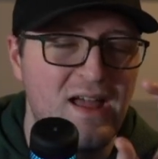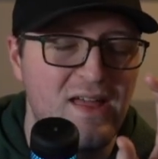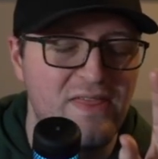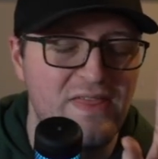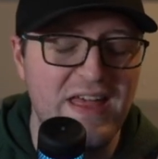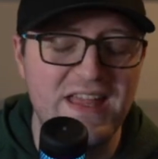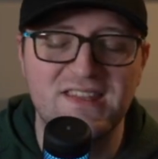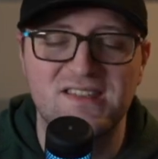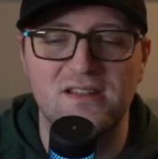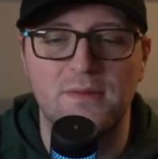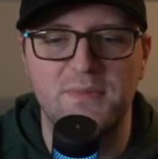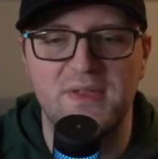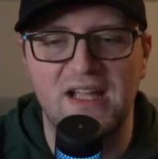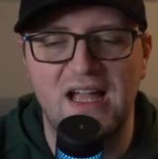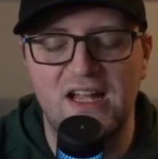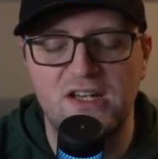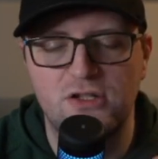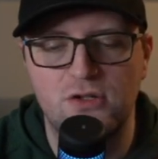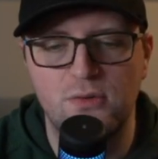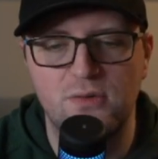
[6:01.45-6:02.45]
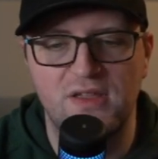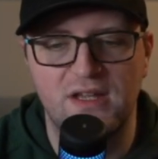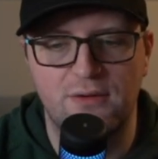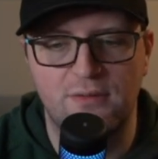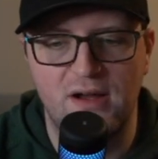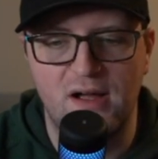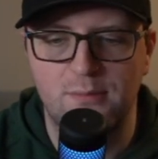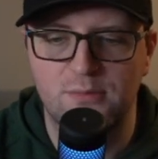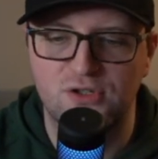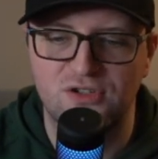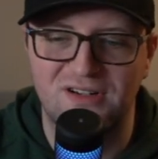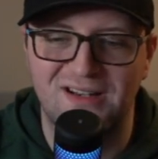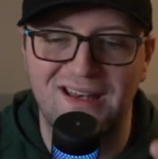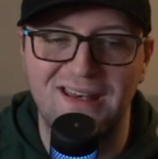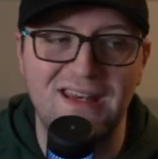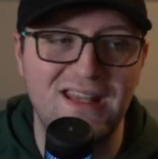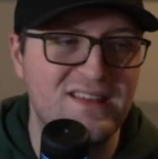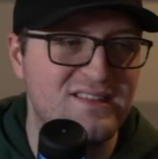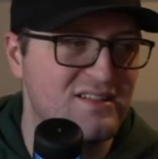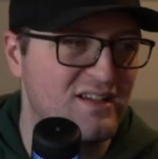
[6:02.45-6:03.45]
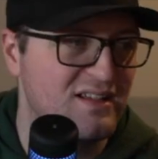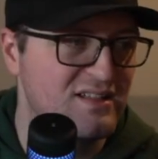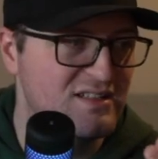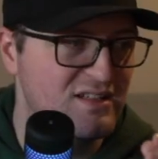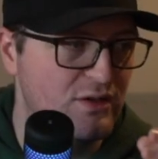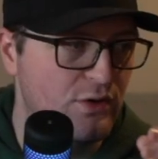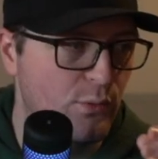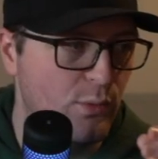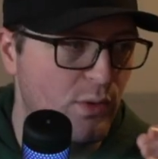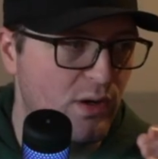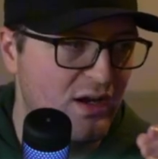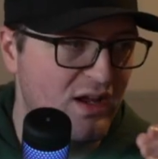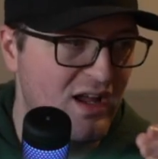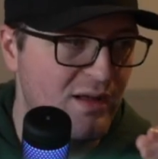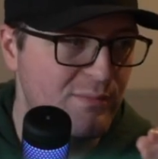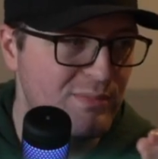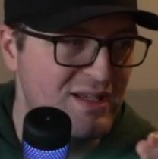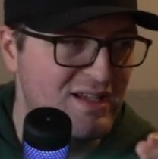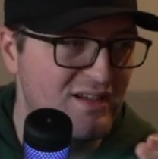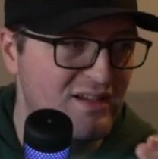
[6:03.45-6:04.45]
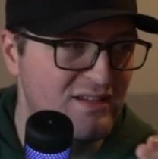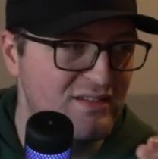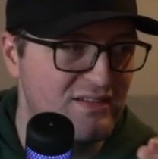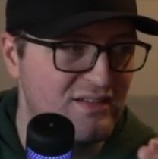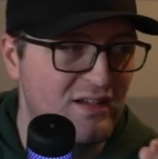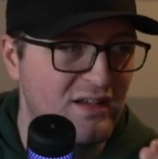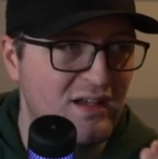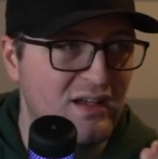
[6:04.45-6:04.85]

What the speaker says: That's something I do think Real Madrid needs to continue working on, because